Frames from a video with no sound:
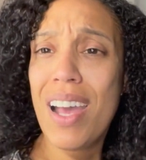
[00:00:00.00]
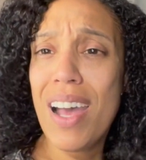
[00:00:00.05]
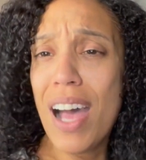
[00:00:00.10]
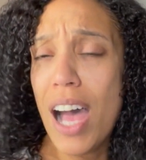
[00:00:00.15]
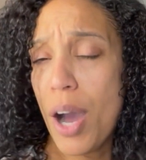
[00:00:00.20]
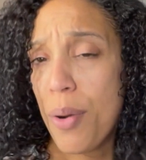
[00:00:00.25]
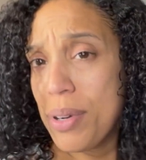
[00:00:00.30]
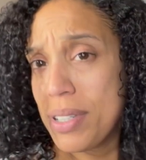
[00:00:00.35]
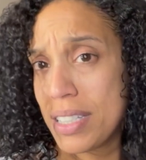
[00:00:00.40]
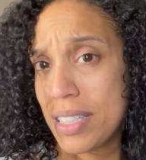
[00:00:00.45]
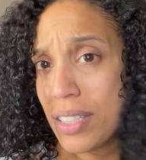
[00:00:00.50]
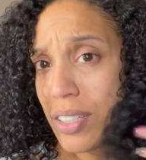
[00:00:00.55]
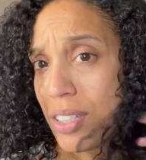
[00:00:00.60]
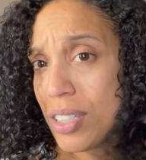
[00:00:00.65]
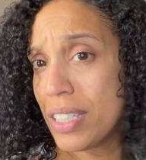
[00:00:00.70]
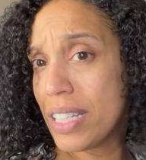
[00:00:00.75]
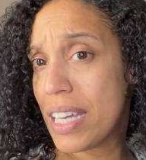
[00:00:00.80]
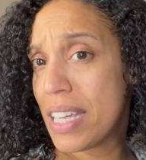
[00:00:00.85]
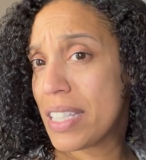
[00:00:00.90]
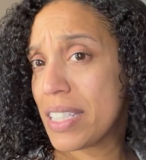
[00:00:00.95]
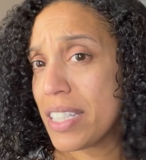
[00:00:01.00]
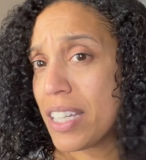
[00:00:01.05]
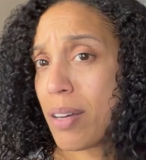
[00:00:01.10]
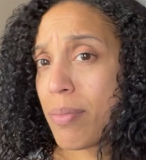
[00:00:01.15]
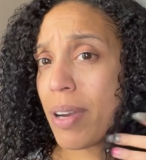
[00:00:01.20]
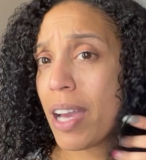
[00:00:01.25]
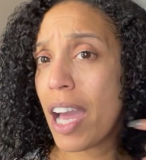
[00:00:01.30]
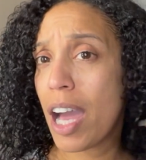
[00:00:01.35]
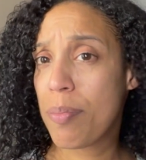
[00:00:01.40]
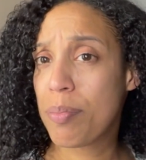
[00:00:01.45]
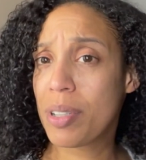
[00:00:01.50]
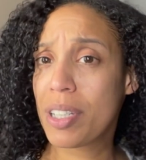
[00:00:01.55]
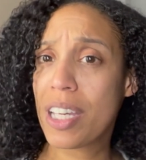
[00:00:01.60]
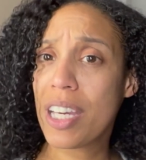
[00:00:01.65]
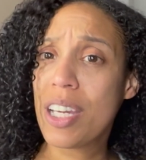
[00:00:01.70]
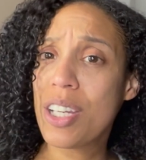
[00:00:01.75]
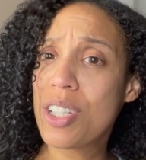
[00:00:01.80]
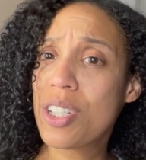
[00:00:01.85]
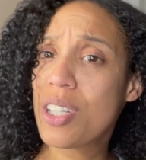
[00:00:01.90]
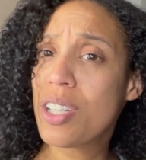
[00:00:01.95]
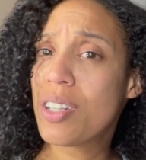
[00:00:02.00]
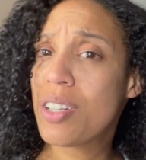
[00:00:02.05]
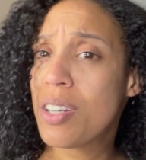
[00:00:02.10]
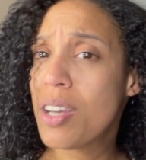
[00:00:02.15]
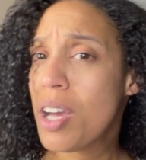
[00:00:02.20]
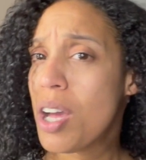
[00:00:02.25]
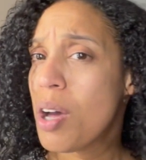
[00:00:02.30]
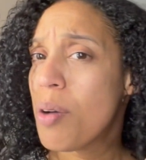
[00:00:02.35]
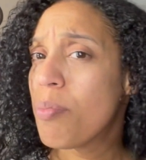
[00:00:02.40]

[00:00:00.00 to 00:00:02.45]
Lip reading: I was a little lazy on my application,